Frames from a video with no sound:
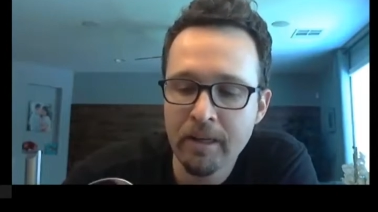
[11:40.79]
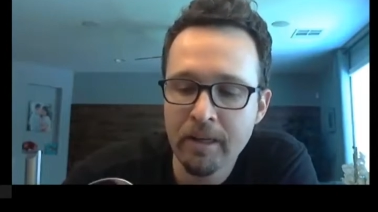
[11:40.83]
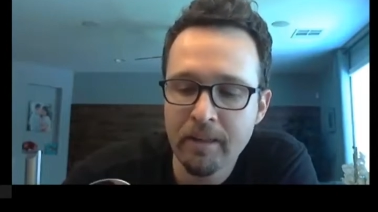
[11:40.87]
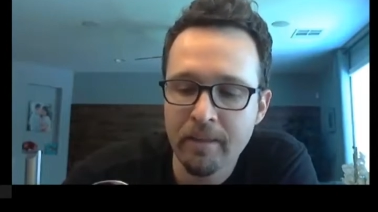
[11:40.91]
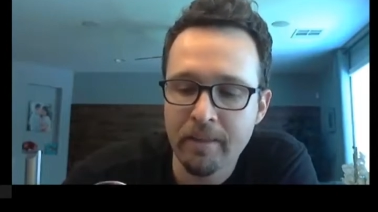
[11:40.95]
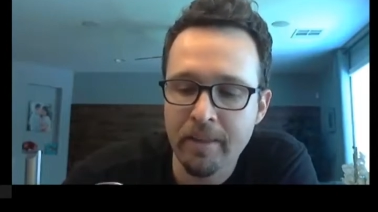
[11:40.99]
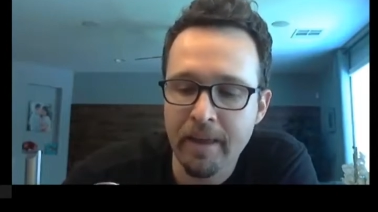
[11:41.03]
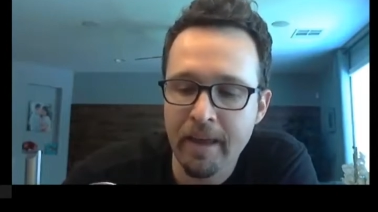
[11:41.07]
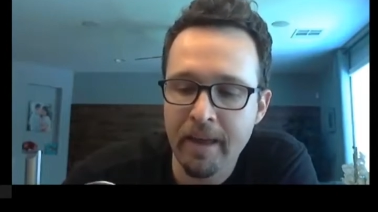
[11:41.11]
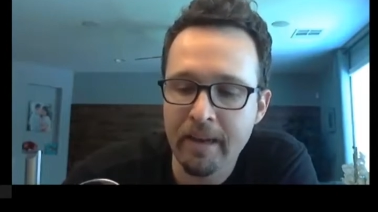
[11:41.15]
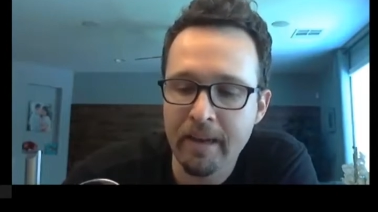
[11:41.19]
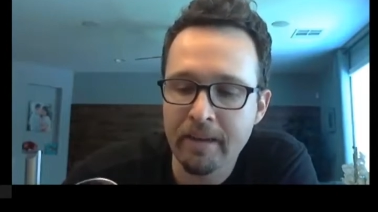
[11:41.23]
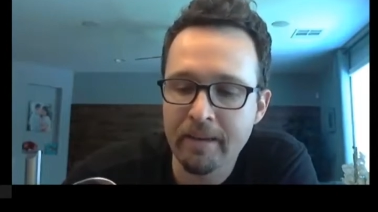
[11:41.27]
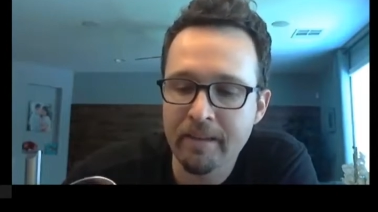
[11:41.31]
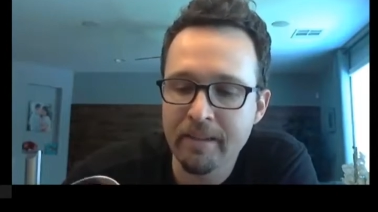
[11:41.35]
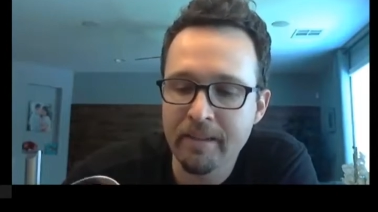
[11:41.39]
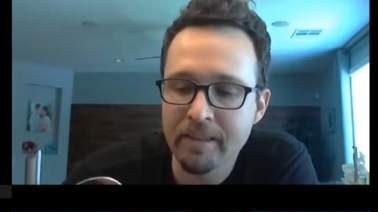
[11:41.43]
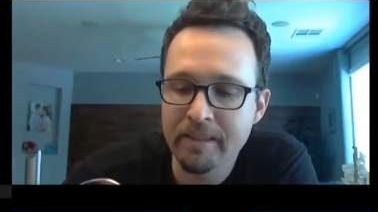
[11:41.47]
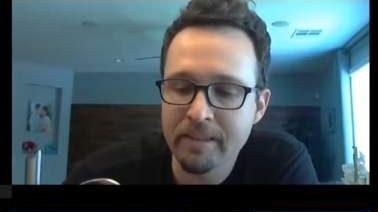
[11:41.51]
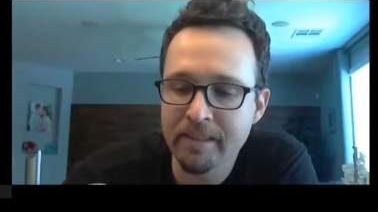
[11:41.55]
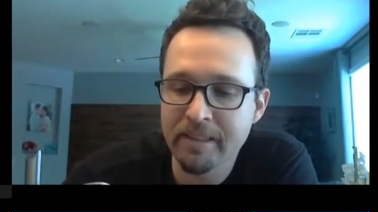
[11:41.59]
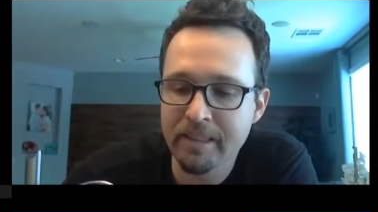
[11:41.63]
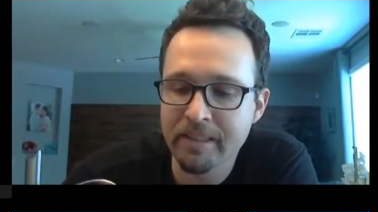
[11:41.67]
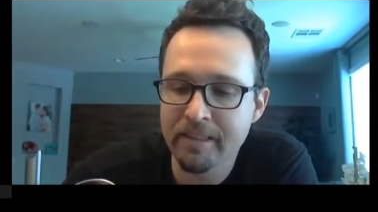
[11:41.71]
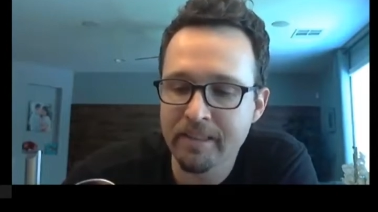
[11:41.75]
than the
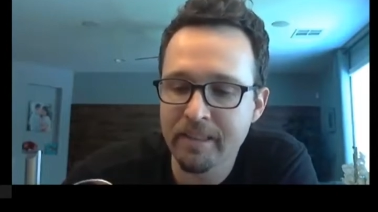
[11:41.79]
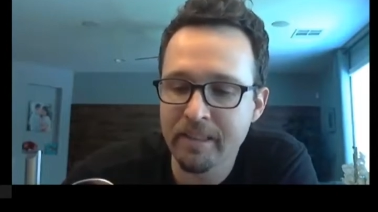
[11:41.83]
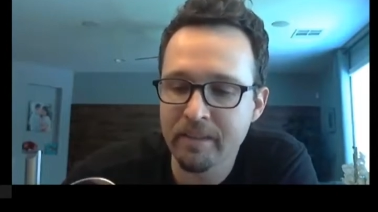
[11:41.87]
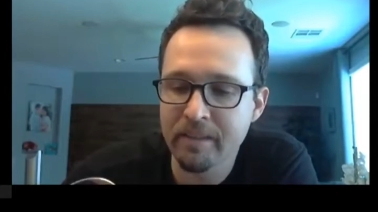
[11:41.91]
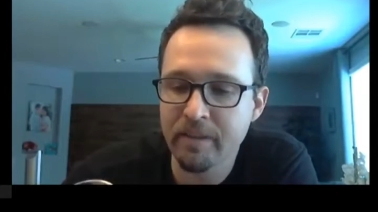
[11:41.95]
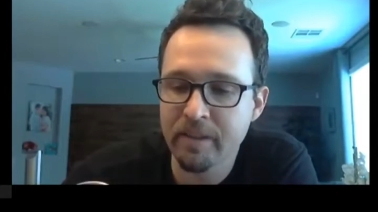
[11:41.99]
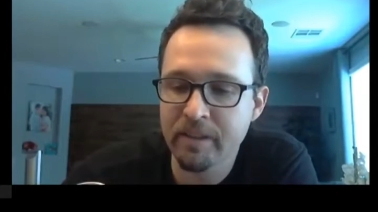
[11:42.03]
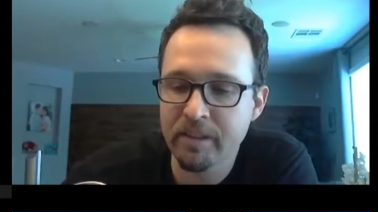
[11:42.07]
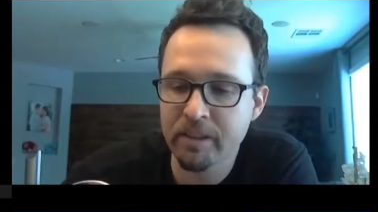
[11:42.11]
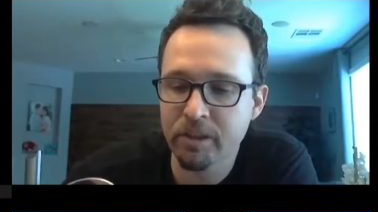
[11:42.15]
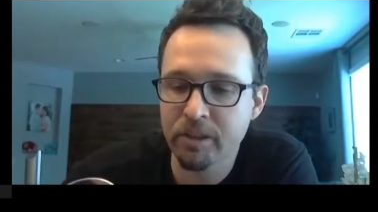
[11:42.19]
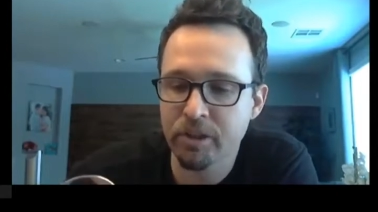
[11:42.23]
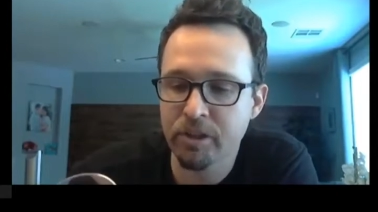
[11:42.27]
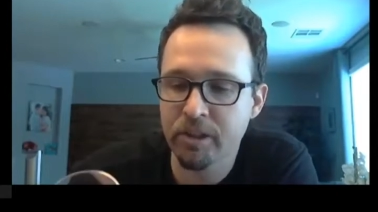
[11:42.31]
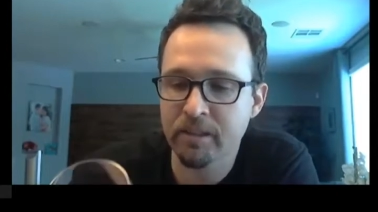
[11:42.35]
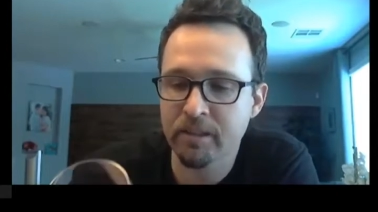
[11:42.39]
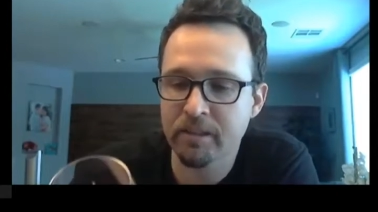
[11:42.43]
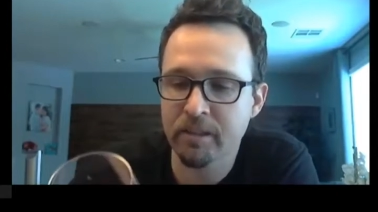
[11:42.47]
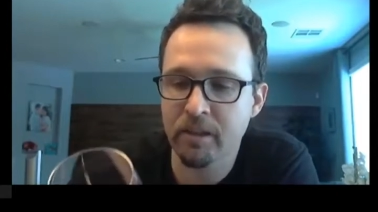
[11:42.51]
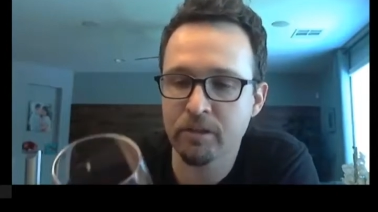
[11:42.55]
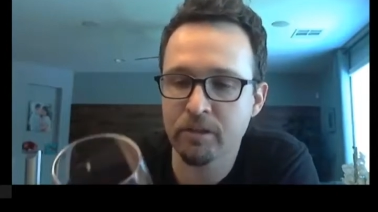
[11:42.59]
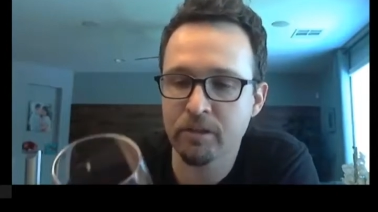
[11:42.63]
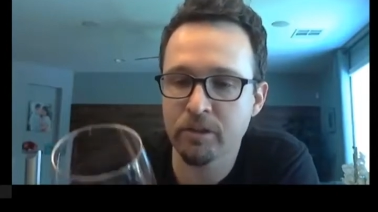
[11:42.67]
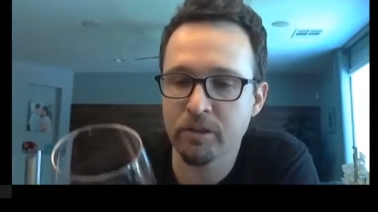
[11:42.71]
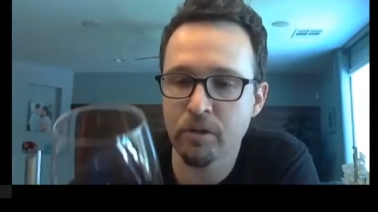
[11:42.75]
16 vintage does
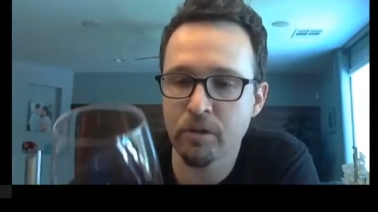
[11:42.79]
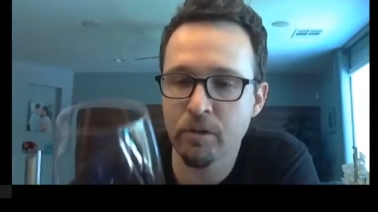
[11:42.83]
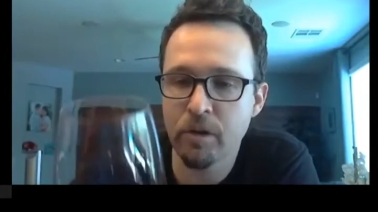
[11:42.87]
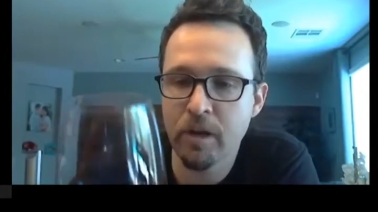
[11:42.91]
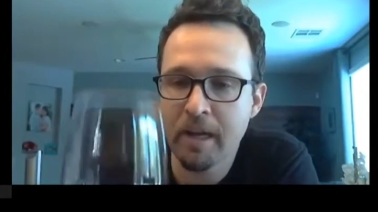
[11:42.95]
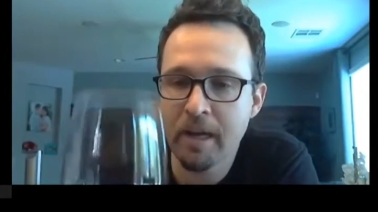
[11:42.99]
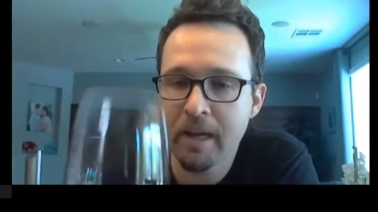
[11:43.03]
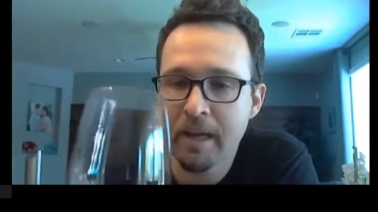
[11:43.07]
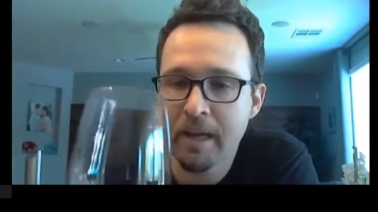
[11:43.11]
also.